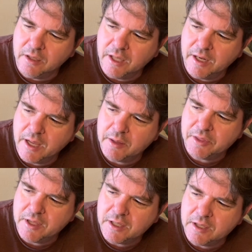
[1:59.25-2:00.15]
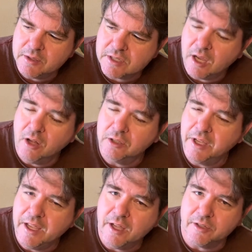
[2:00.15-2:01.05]
and I think it's called
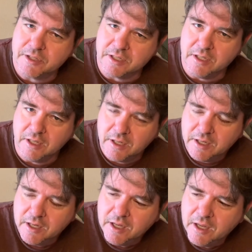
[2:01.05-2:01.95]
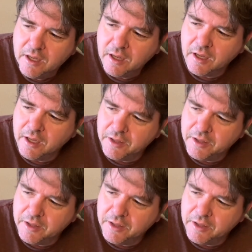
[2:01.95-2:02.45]
Elsie, the